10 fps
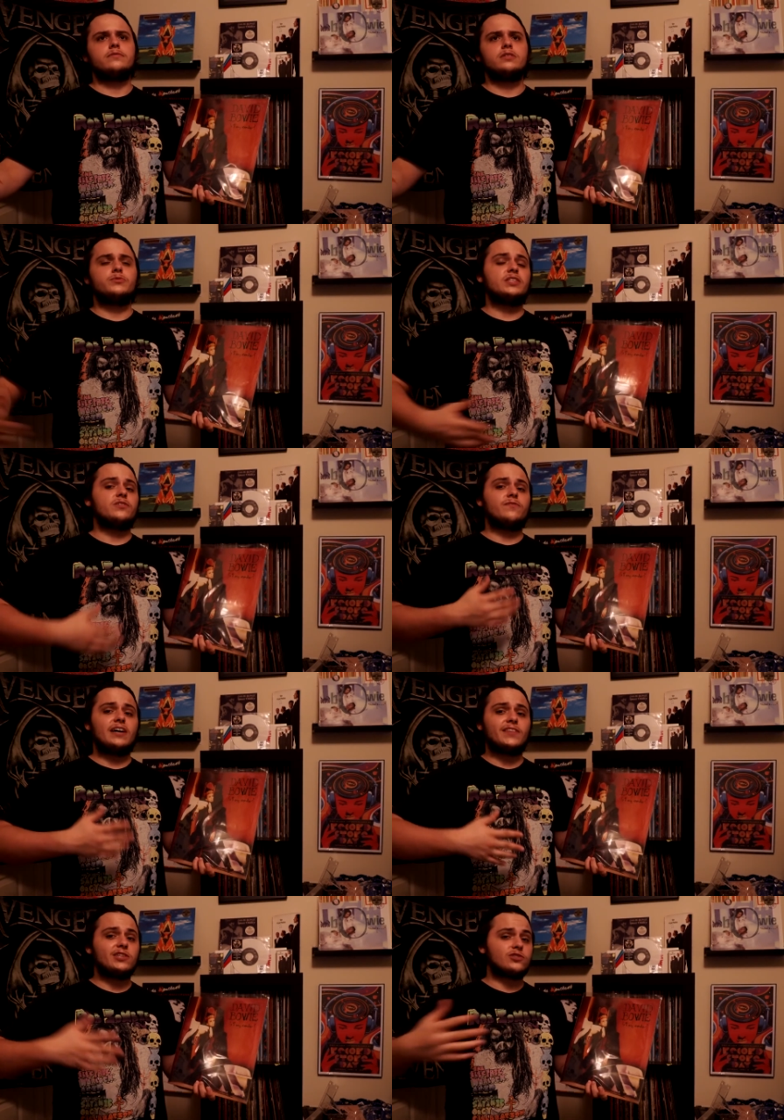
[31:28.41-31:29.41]
It was either
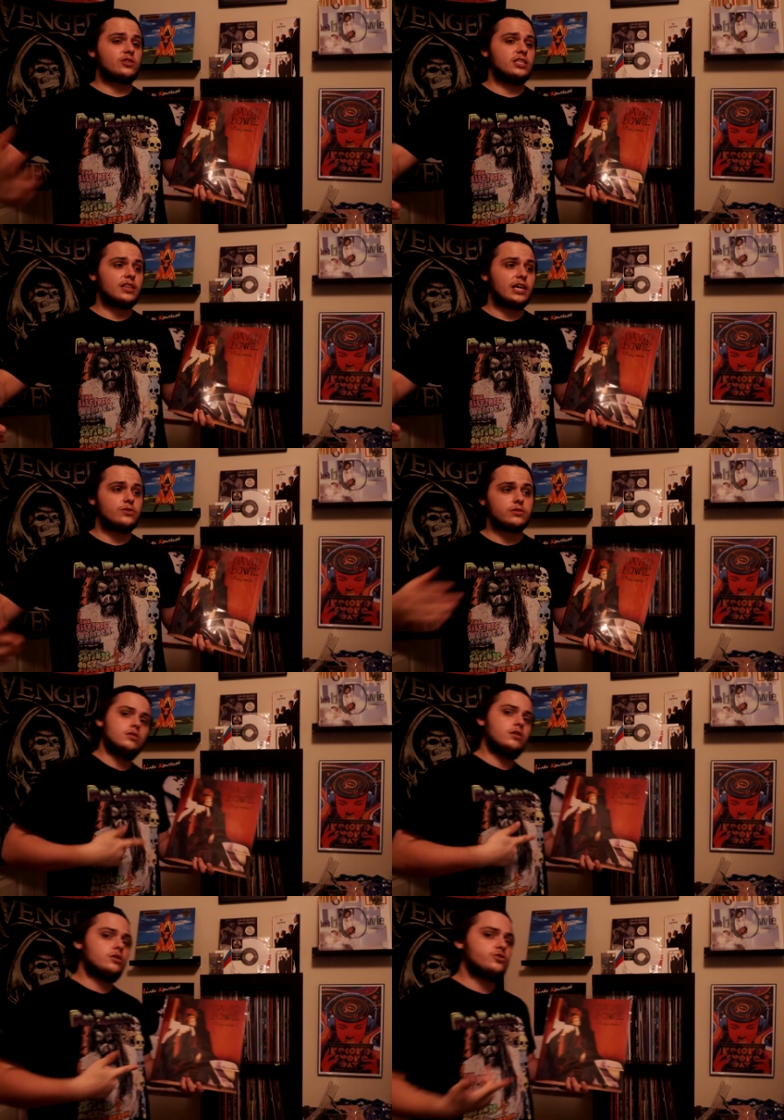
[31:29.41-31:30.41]
5,000 or 10,000.
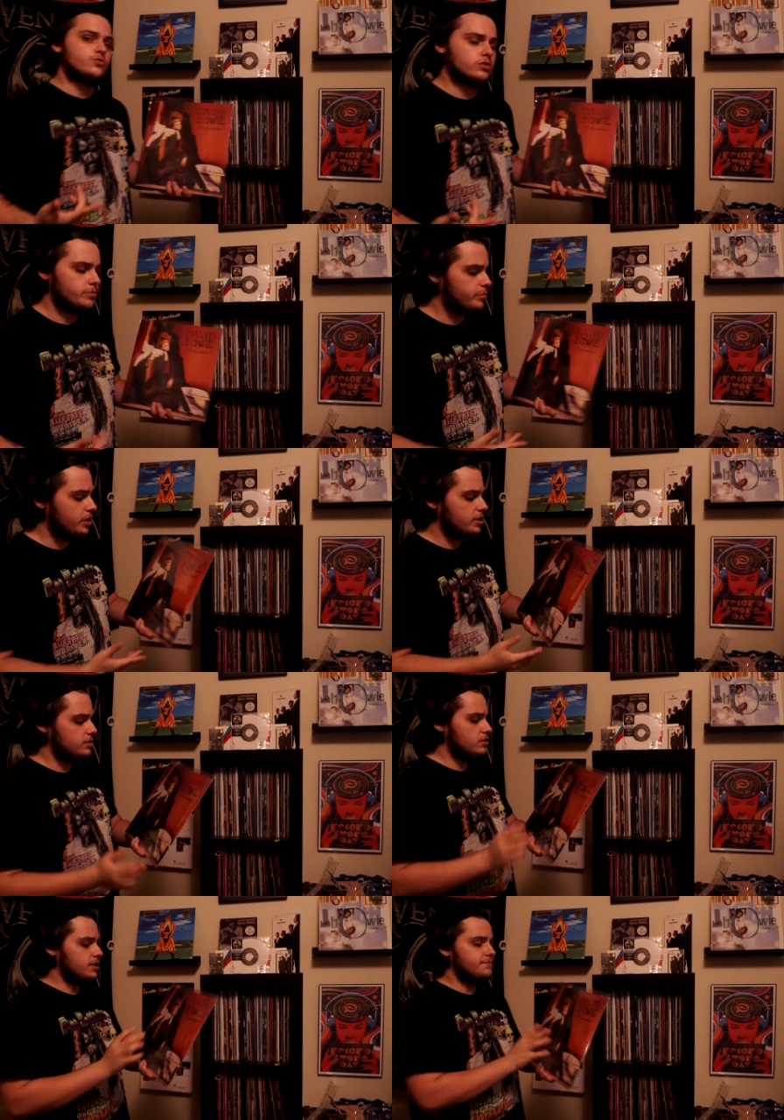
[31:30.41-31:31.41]
Not sure. But
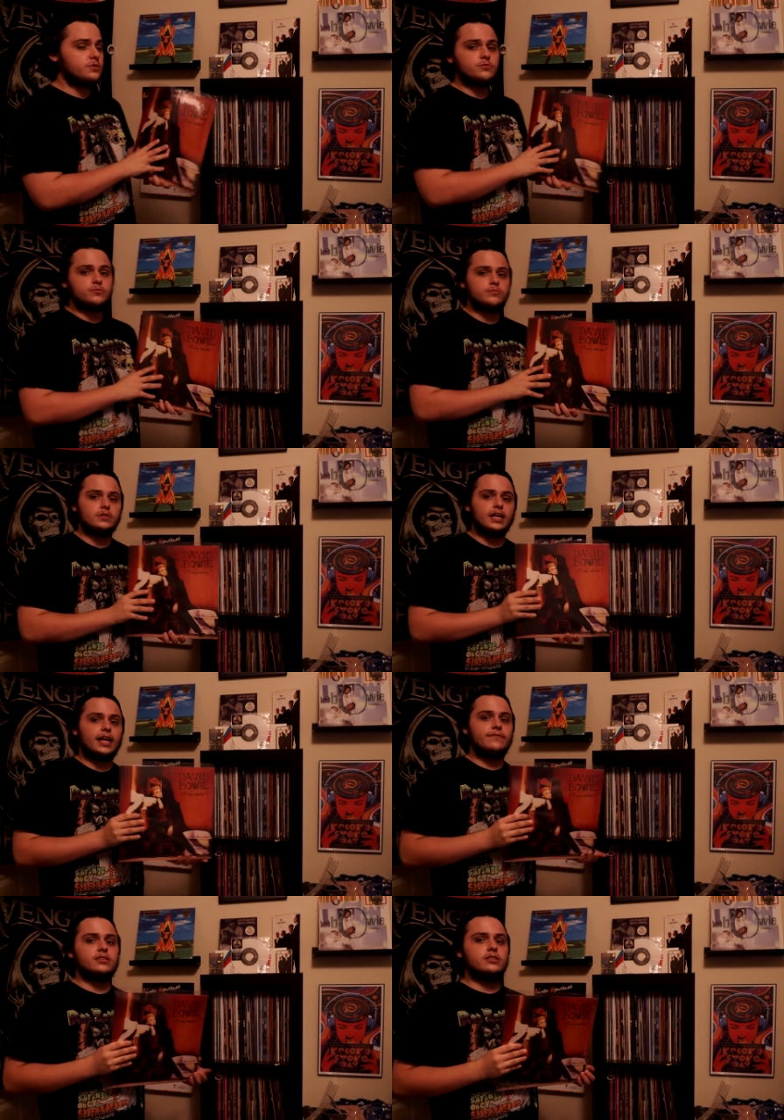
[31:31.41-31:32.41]
if you
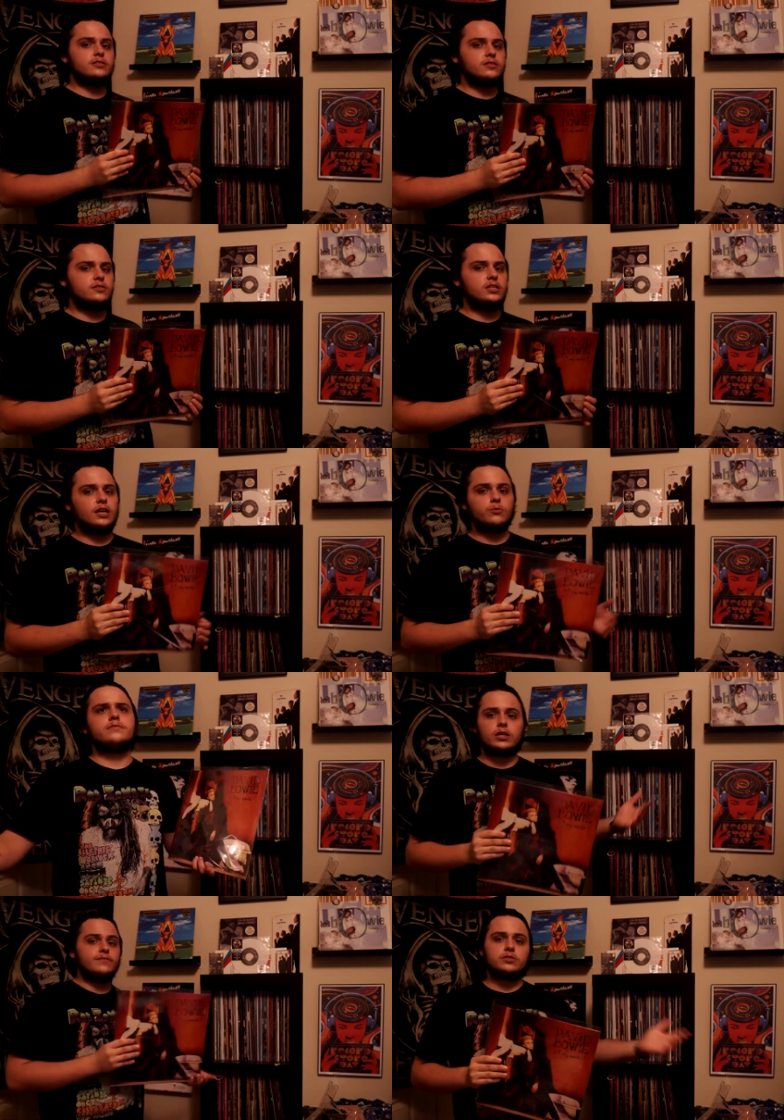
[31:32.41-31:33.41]
haven't listened to this yet, I would
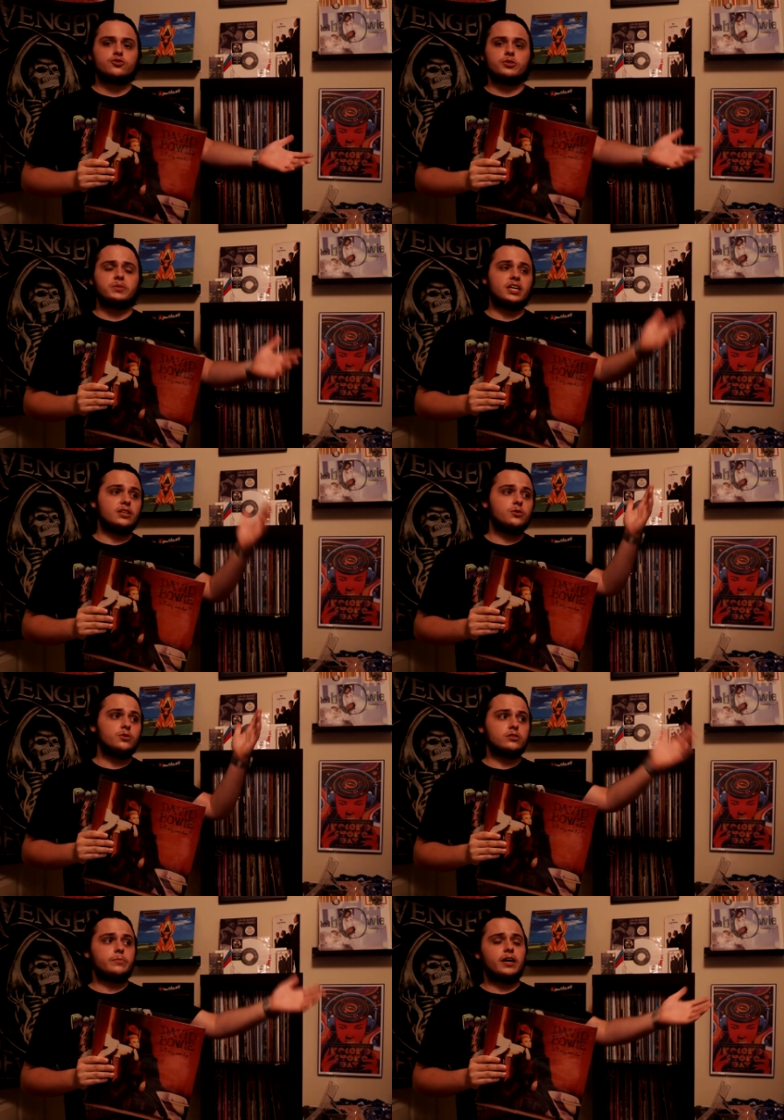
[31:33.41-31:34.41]
recommend streaming it. I know it's
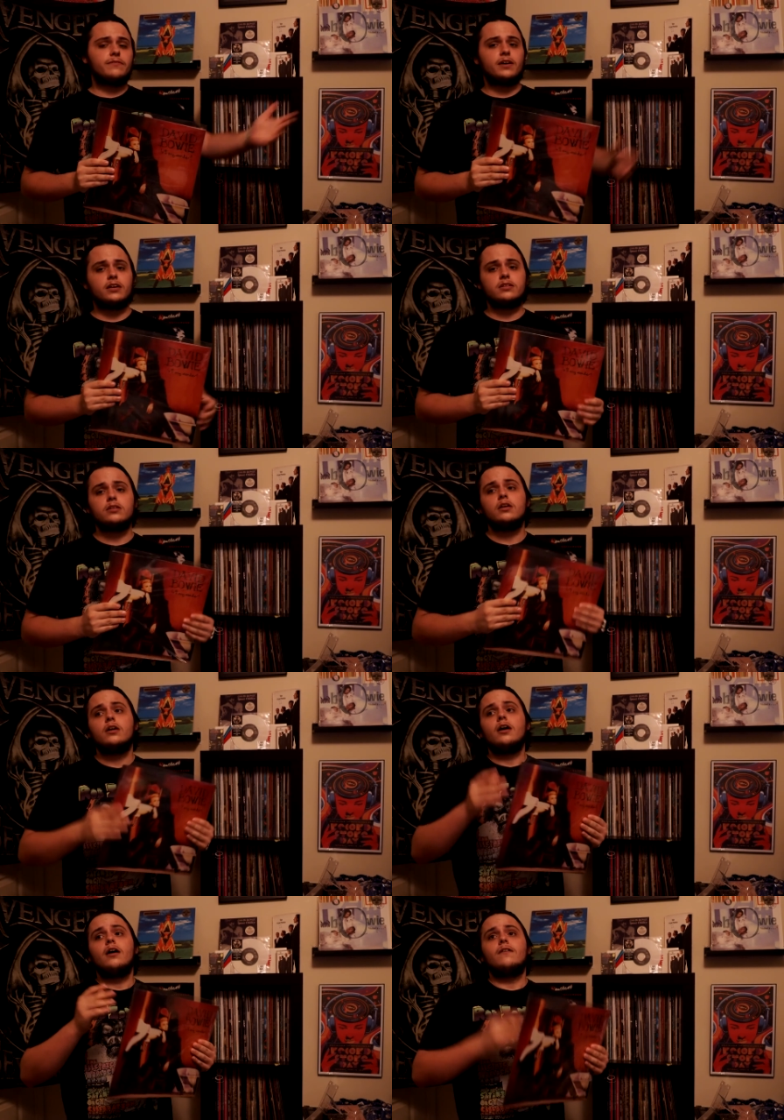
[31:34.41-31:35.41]
on Spotify.
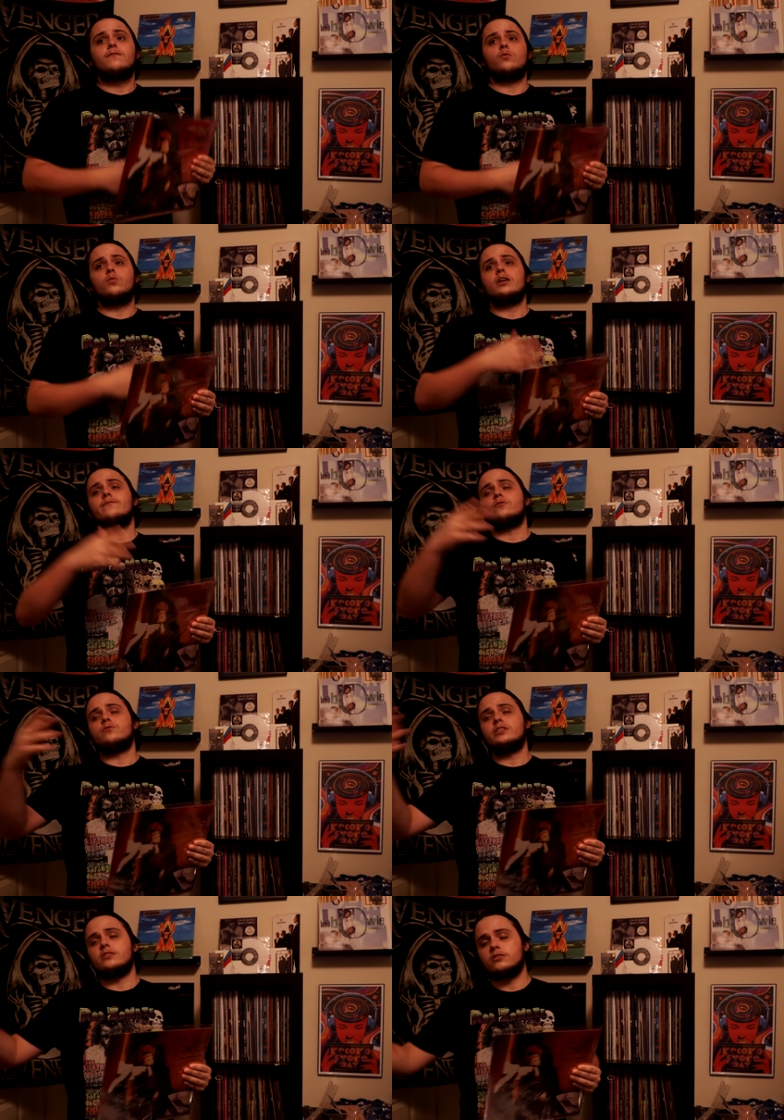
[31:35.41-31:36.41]
For whatever
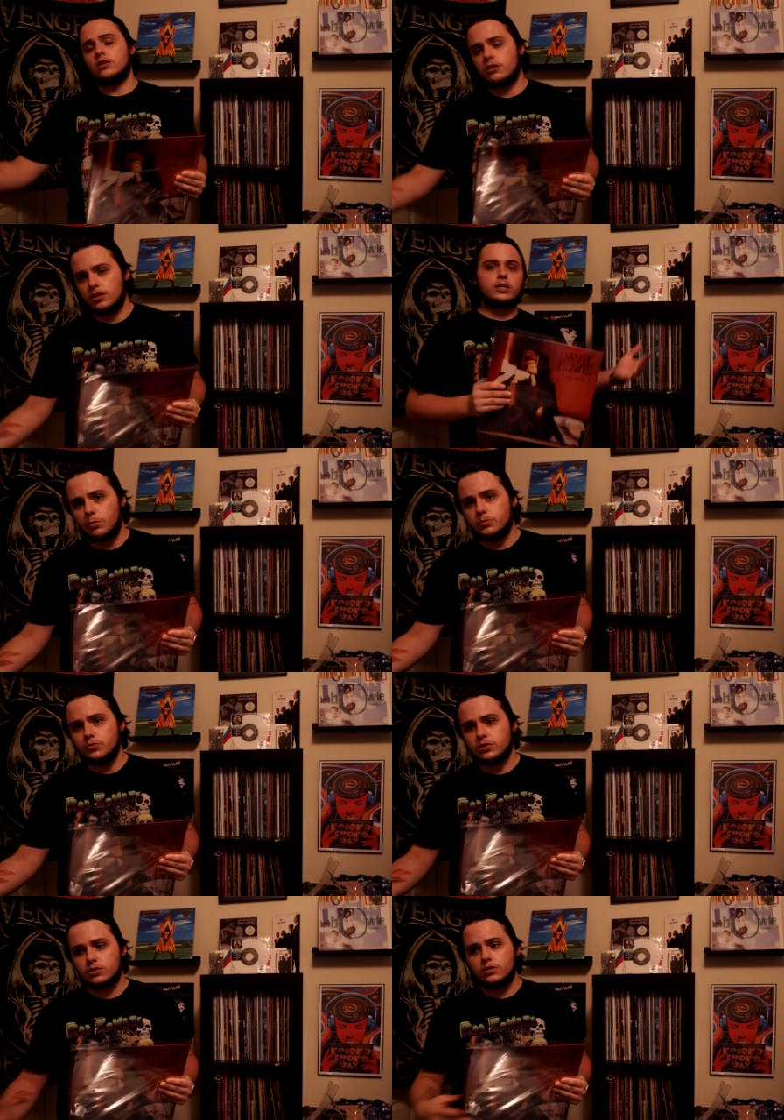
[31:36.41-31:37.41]
reason, it's not on Apple
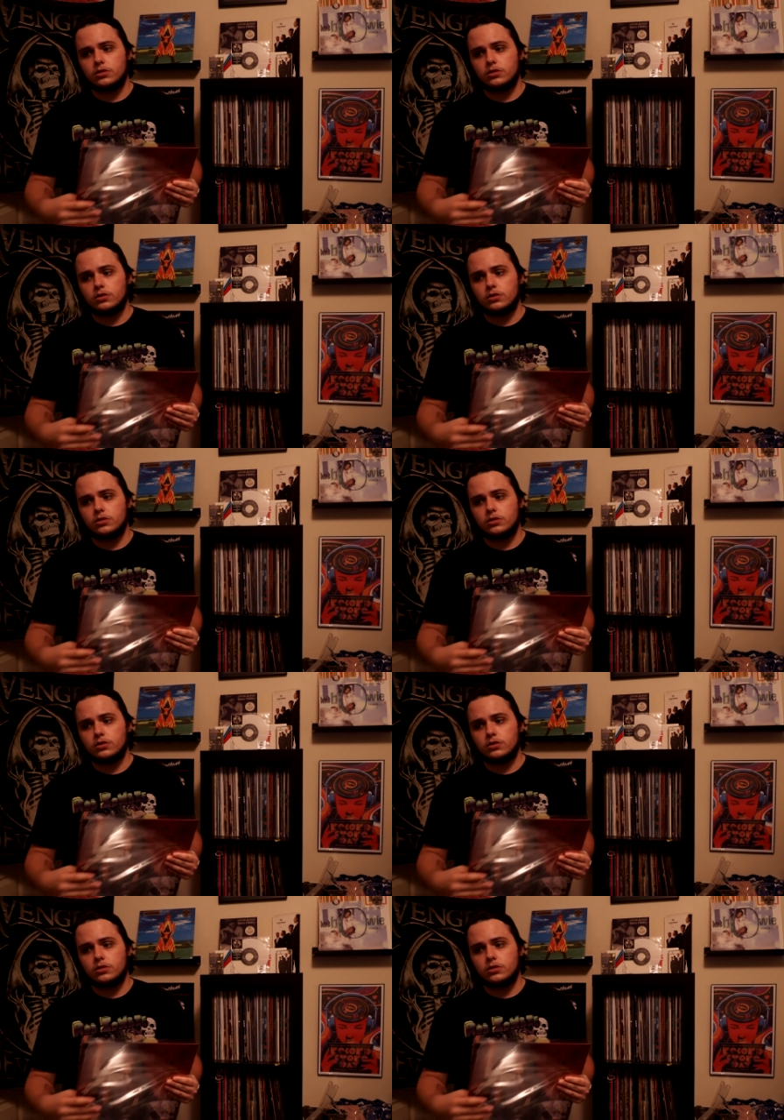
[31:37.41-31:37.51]
Music.